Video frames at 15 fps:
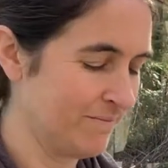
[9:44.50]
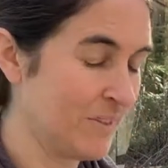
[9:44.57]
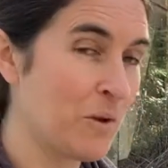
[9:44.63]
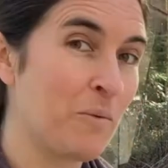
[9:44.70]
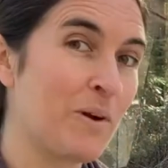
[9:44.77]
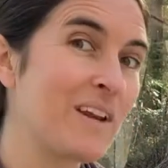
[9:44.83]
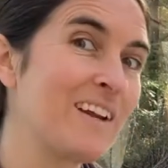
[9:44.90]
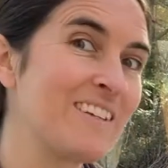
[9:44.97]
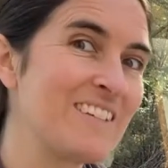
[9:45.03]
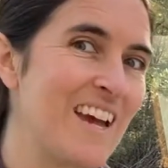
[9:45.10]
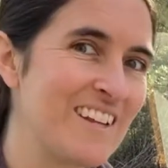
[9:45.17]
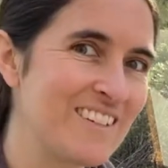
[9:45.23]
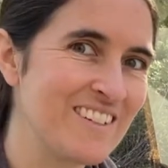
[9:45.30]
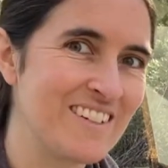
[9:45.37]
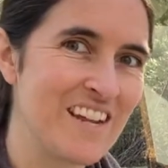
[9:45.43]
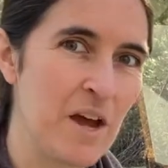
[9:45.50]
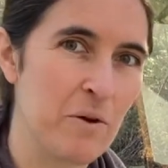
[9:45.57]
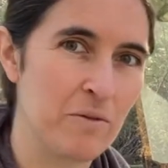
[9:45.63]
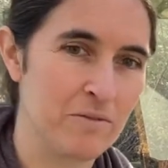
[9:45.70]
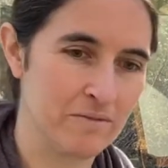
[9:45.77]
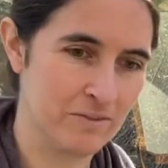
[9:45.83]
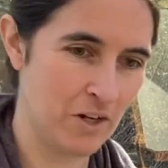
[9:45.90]
We're going to test it out.
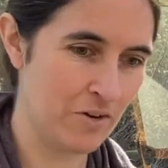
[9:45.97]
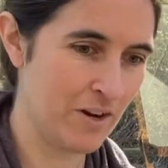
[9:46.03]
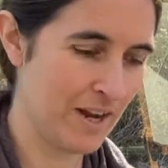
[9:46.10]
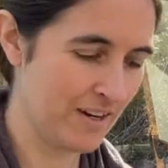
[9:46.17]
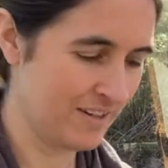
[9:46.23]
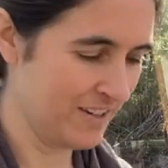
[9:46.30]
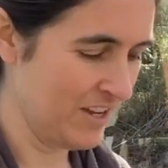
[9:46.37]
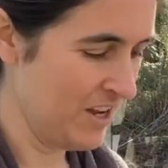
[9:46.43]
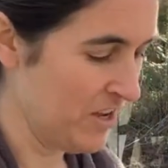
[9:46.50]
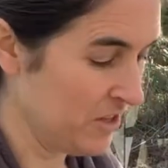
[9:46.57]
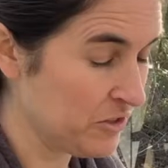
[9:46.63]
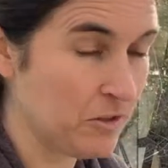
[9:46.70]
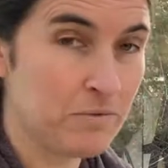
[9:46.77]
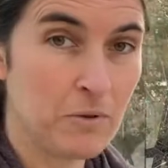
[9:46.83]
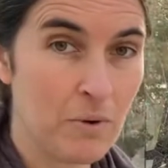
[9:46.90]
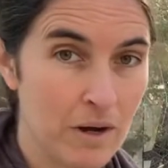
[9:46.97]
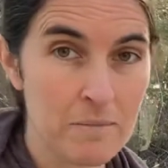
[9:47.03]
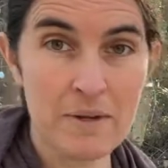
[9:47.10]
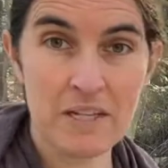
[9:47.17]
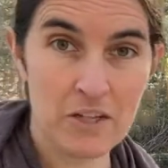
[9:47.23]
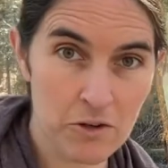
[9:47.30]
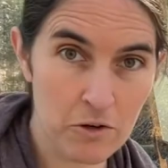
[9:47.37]
All right, so if you want
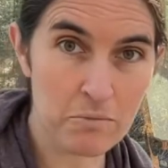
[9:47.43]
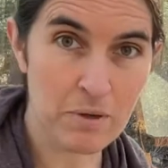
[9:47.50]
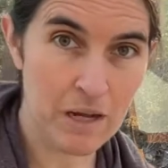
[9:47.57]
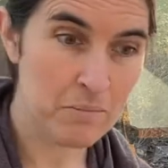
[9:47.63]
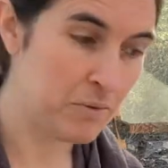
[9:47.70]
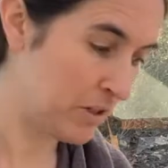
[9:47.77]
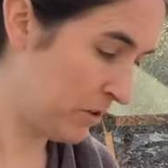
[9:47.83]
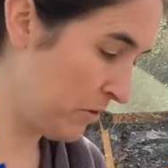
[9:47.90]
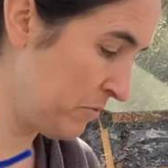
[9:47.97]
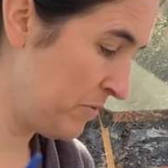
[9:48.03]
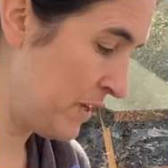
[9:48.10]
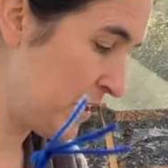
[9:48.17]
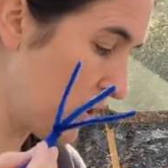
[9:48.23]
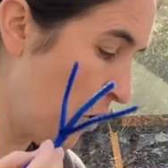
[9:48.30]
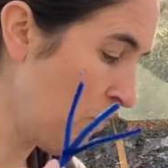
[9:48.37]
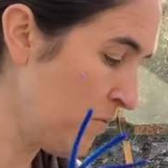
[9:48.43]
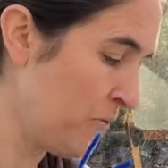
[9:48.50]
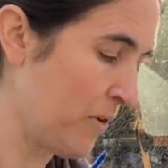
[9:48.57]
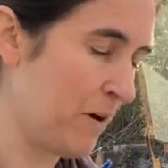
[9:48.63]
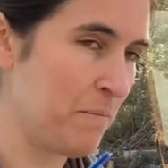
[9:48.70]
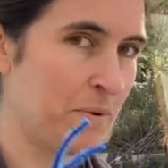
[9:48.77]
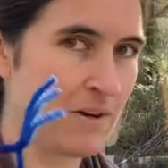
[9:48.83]
to make your own pipe cleaner feet, go
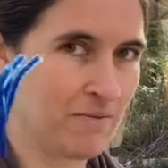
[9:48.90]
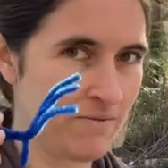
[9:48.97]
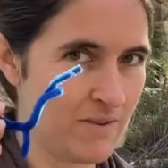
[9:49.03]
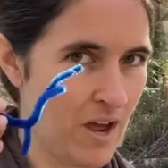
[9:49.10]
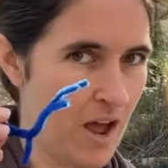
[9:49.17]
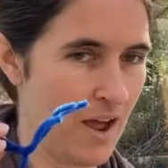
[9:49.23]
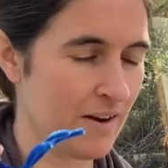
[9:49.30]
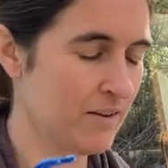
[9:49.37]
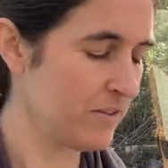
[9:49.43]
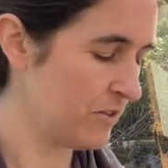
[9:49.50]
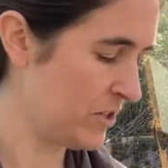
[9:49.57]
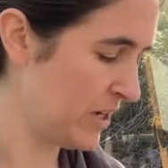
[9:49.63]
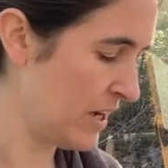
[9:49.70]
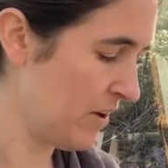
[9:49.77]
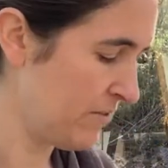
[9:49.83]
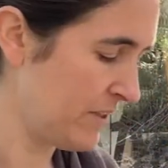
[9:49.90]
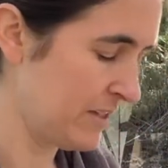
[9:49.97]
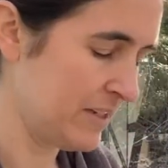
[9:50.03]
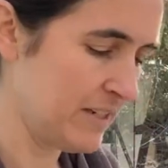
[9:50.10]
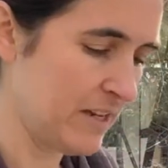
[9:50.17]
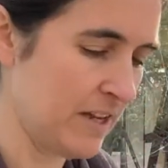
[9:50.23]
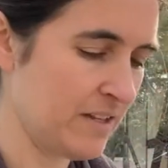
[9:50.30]
for it. But if not, check out this
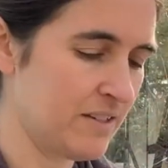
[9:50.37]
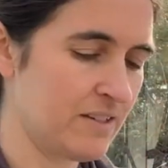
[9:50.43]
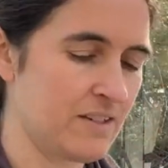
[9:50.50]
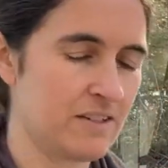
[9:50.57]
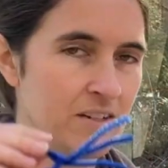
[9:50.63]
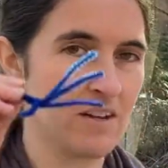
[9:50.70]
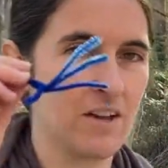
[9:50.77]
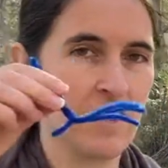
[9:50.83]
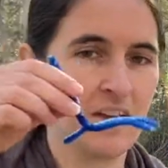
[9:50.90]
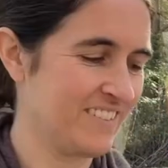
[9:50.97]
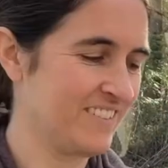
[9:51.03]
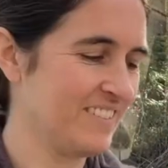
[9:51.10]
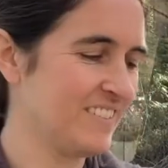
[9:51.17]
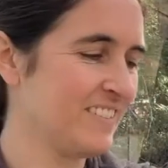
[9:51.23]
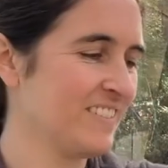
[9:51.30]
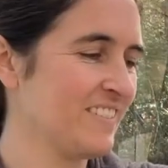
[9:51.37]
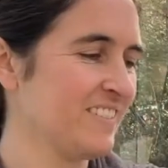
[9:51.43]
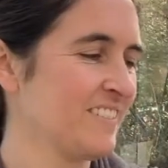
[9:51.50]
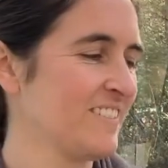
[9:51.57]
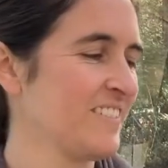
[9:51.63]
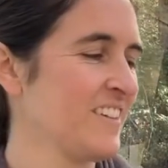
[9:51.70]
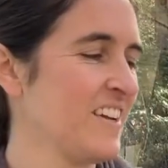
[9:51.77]
test.
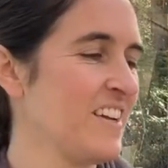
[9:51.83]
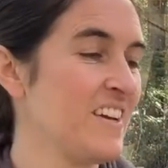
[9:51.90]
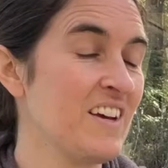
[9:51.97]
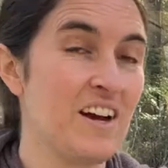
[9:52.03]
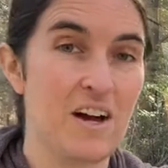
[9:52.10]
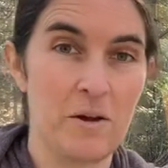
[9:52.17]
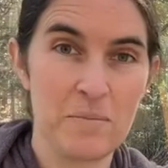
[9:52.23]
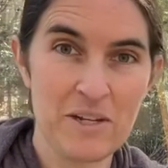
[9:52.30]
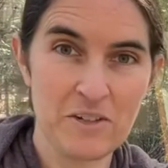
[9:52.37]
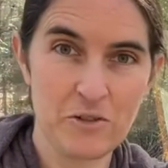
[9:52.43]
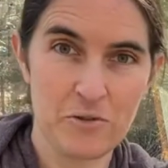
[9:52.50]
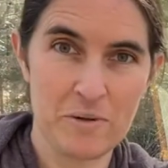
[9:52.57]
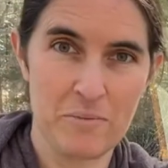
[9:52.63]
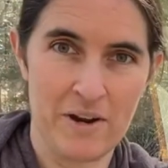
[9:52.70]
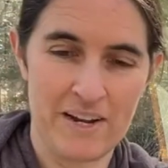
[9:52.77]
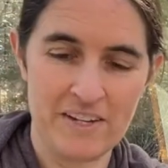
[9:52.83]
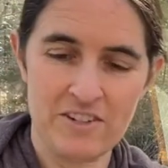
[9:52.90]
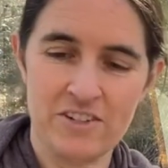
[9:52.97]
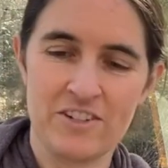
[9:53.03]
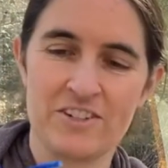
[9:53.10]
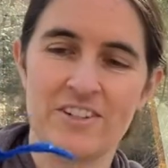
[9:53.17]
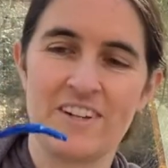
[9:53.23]
I'll be a tree branch,
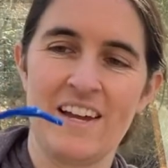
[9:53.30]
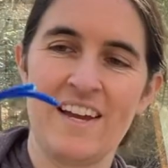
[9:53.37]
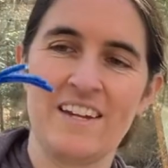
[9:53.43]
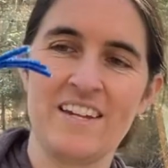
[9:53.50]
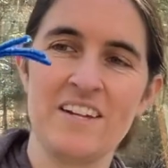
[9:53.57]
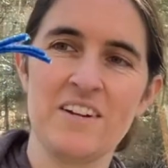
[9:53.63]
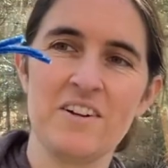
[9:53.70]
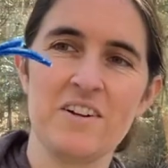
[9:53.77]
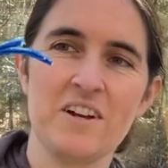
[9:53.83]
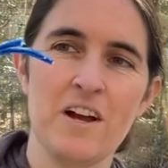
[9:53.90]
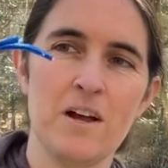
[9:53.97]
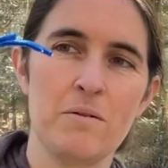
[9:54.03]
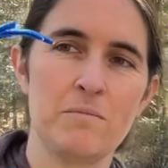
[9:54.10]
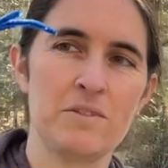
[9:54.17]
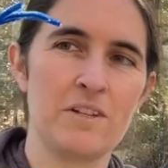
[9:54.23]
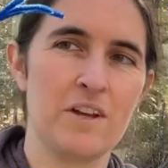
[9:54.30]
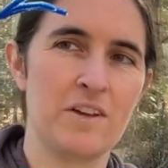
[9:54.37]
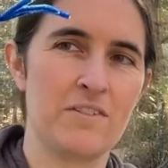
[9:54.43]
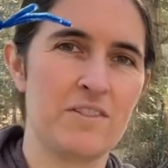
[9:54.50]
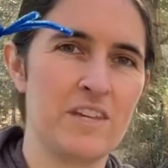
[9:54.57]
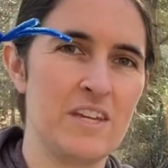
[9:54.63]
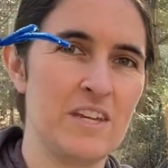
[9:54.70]
and here comes
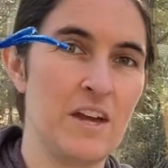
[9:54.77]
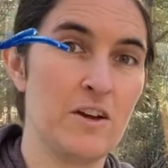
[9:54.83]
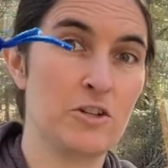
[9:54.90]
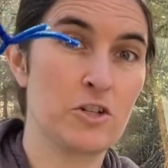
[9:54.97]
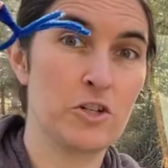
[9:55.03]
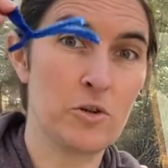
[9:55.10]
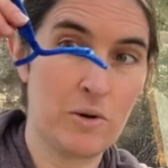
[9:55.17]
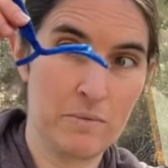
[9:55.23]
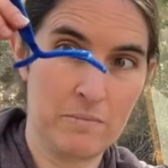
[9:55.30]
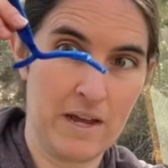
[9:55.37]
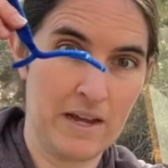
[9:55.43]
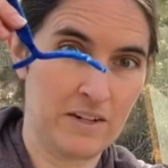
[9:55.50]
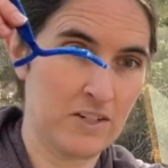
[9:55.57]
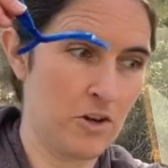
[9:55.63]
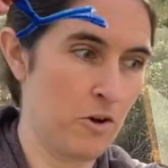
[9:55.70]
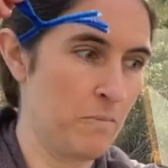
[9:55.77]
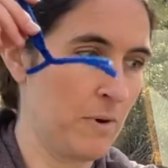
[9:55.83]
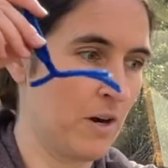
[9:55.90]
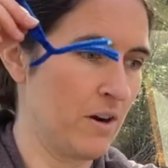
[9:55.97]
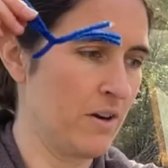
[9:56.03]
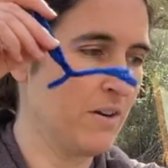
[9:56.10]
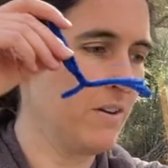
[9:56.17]
the short back toe
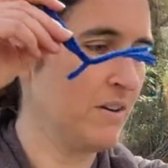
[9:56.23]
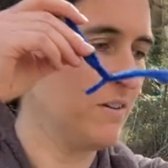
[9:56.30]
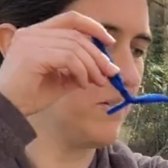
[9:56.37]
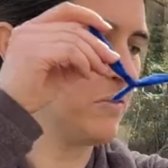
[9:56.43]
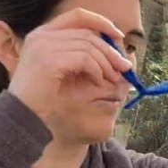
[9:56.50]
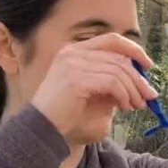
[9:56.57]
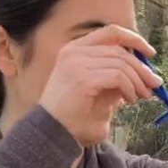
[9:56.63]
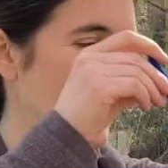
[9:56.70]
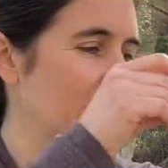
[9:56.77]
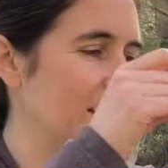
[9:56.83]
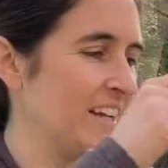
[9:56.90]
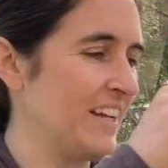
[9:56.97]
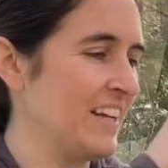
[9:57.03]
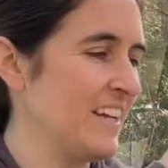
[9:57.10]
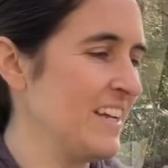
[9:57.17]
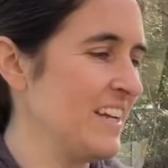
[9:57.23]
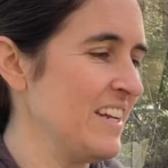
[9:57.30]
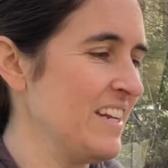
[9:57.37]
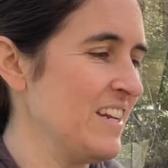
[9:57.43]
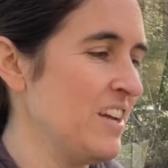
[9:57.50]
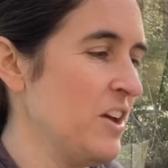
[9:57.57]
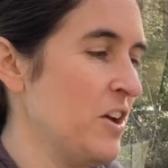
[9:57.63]
bird flying
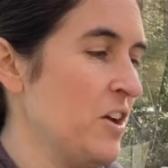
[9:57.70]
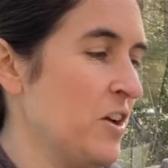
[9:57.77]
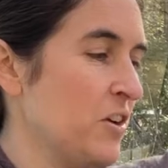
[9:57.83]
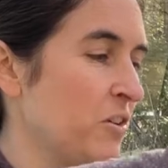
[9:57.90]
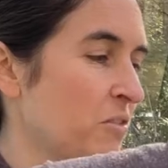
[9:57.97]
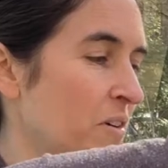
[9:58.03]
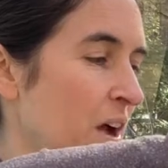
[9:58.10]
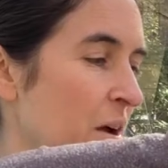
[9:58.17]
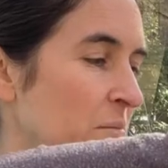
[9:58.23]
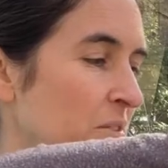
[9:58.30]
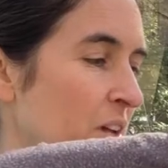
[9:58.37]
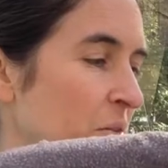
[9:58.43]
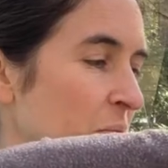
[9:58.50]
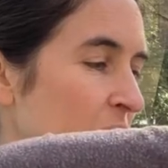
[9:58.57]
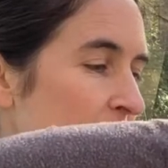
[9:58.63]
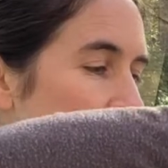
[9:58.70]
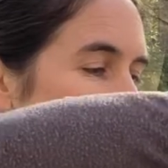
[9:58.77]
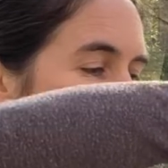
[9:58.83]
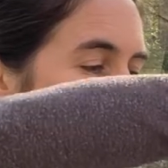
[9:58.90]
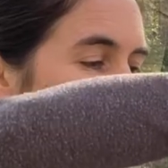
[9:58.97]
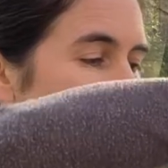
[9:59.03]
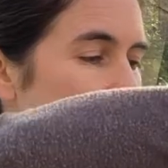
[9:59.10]
in, grabs on with the
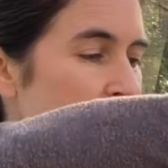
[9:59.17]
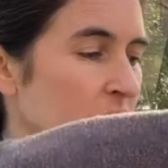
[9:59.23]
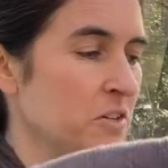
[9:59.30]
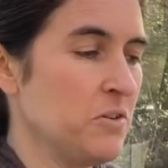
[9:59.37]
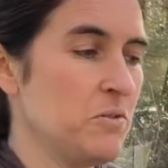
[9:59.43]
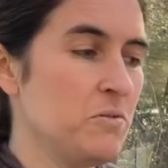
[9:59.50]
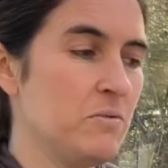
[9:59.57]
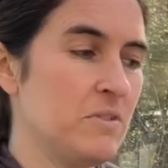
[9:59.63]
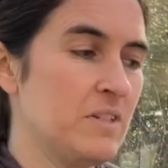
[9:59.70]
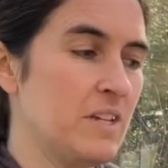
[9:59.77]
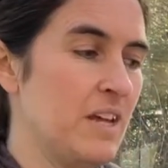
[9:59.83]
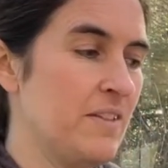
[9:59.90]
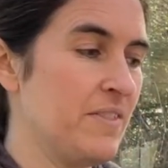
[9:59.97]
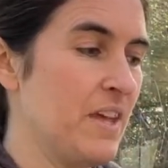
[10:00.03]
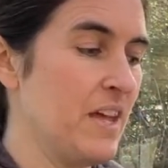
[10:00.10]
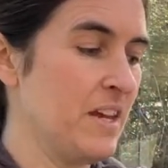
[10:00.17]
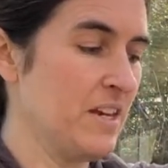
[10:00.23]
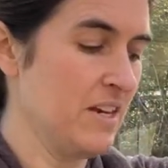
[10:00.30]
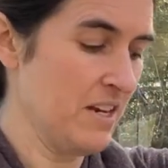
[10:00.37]
front toes, and then